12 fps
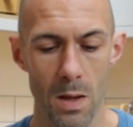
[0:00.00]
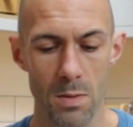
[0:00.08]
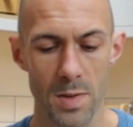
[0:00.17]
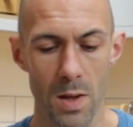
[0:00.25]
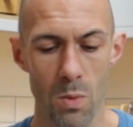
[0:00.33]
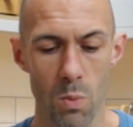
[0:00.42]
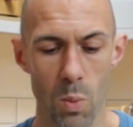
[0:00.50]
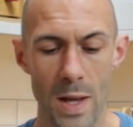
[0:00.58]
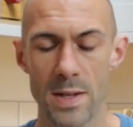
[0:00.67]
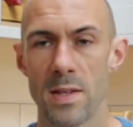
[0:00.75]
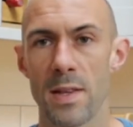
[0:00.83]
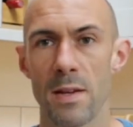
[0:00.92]
So
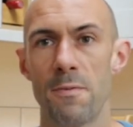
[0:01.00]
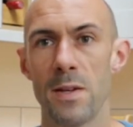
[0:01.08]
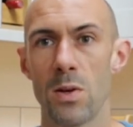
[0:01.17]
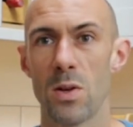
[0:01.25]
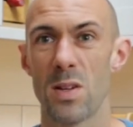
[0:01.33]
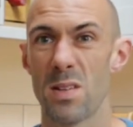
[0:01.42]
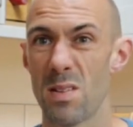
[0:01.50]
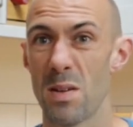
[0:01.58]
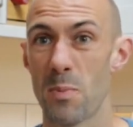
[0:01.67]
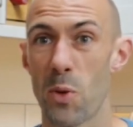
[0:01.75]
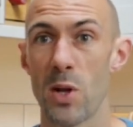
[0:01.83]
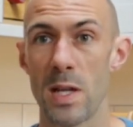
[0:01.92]
when do they feel good?
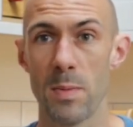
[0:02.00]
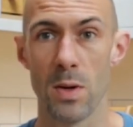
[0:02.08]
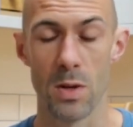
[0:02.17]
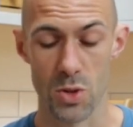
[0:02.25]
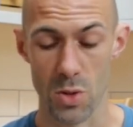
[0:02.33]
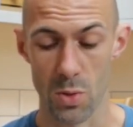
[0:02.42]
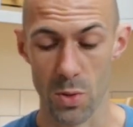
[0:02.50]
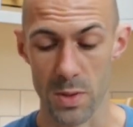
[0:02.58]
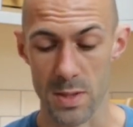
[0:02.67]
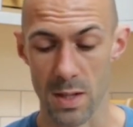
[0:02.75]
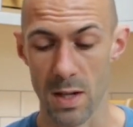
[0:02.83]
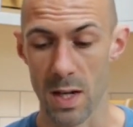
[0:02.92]
Pretty much all
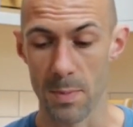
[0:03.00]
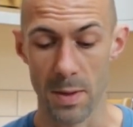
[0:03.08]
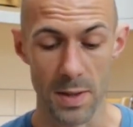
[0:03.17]
the time.